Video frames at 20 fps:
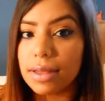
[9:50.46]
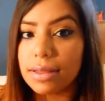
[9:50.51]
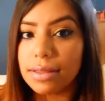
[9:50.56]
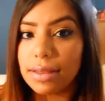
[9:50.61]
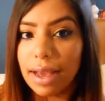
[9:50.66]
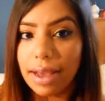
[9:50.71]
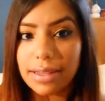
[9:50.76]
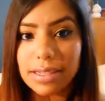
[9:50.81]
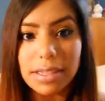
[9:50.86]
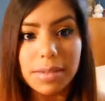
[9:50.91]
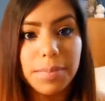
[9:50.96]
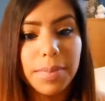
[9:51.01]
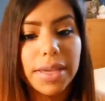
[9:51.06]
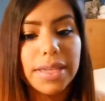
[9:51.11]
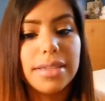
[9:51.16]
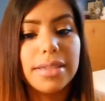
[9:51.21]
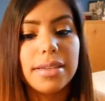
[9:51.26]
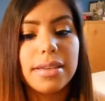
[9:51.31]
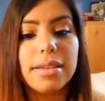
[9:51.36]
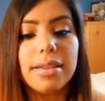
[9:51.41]
That's
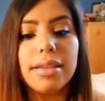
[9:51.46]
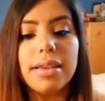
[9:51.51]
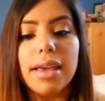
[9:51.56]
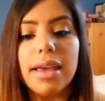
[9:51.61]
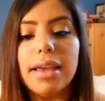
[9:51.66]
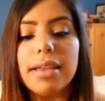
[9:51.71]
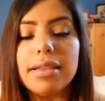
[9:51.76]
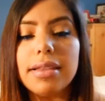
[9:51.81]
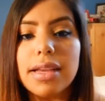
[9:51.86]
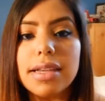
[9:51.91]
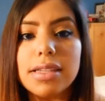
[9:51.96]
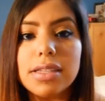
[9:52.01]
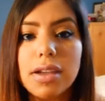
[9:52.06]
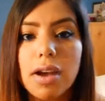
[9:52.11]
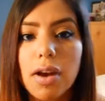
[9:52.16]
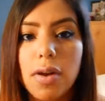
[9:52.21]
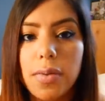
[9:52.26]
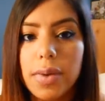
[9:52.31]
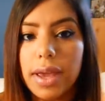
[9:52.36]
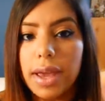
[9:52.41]
basically it. That's
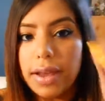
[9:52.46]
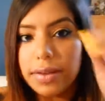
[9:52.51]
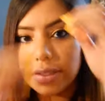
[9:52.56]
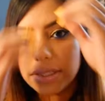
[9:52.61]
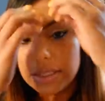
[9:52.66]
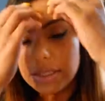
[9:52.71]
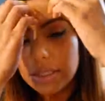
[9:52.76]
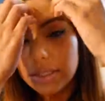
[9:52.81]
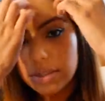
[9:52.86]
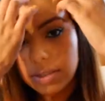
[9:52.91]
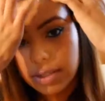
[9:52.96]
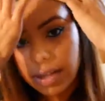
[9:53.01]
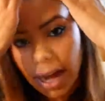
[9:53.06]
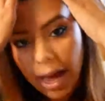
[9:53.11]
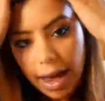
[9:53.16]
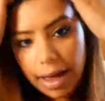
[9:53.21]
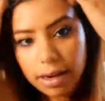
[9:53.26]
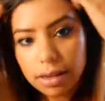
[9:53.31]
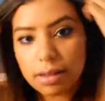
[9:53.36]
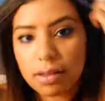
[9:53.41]
all we have to do to
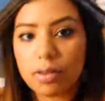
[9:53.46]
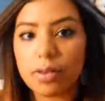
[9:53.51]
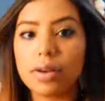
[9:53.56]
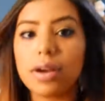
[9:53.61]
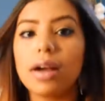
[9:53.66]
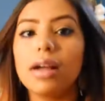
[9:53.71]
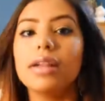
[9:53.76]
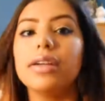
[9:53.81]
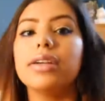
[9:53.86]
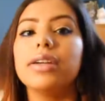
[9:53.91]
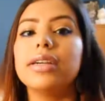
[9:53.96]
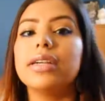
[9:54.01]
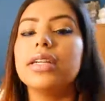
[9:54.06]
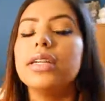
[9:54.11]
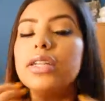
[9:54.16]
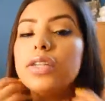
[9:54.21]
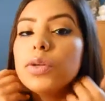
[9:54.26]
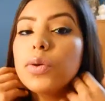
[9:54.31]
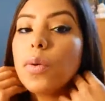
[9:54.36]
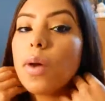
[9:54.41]
add a little color
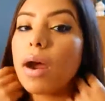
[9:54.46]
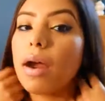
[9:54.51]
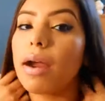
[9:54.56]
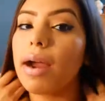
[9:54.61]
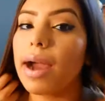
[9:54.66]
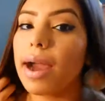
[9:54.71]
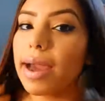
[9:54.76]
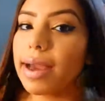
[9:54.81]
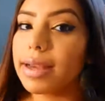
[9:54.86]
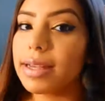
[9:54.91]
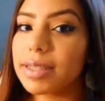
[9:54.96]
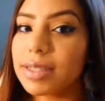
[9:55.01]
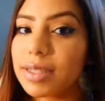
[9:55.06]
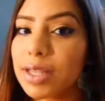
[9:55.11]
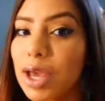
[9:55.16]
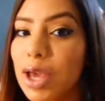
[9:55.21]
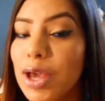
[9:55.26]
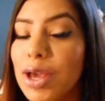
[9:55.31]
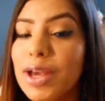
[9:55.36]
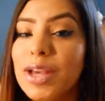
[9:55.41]
into our eyes.
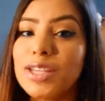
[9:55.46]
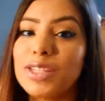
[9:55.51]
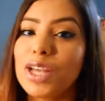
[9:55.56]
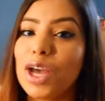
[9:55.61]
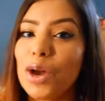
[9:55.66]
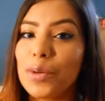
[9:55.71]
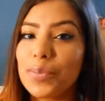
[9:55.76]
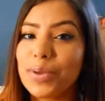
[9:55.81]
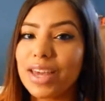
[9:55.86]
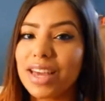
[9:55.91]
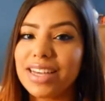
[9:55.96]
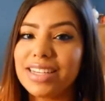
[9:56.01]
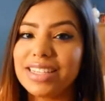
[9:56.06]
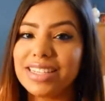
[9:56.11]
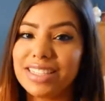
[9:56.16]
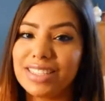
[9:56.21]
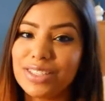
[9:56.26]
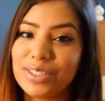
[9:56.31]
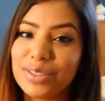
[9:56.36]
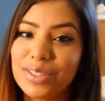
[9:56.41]
So I hope you guys
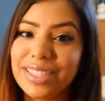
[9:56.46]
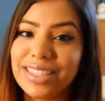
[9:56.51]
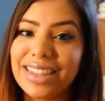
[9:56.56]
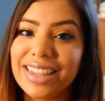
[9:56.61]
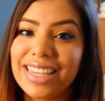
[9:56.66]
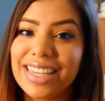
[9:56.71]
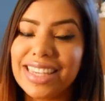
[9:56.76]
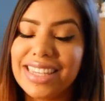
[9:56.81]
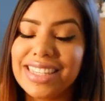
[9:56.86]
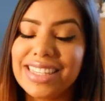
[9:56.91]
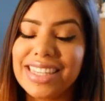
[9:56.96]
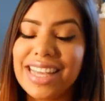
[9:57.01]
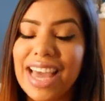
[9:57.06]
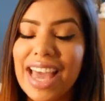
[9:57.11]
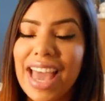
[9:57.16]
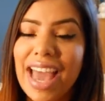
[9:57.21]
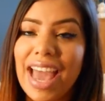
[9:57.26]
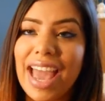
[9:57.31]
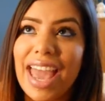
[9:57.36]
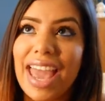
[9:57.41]
enjoyed this,
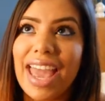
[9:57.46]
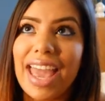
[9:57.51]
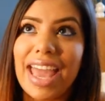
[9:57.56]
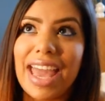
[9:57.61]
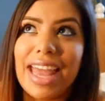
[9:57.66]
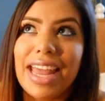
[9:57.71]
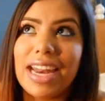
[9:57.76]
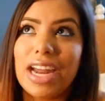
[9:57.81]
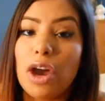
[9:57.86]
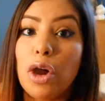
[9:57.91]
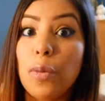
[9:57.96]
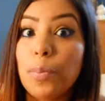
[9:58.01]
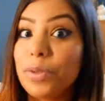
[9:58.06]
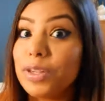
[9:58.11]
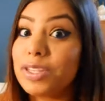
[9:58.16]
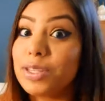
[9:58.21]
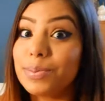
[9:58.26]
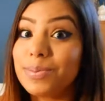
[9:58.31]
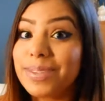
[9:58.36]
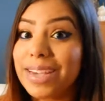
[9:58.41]
and I hope
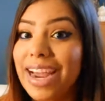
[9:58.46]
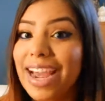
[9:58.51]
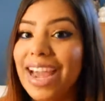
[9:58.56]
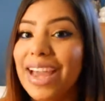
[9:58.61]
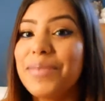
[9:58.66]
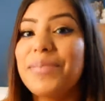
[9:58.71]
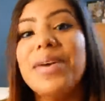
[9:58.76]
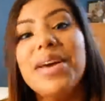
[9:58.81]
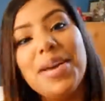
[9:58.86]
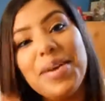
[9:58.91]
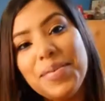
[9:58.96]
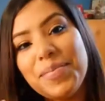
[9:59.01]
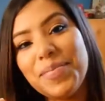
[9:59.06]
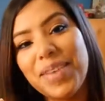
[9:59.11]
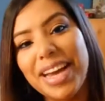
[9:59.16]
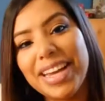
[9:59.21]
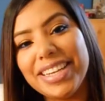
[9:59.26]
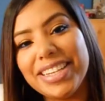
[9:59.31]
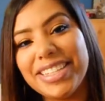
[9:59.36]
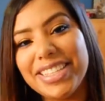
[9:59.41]
you subscribe.
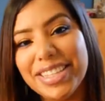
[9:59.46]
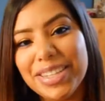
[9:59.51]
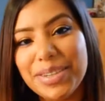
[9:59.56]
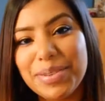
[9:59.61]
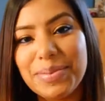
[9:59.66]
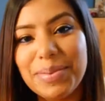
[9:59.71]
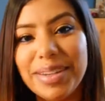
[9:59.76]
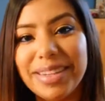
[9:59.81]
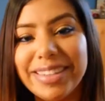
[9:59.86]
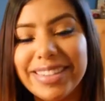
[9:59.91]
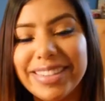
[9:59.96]
Bye, YouTube.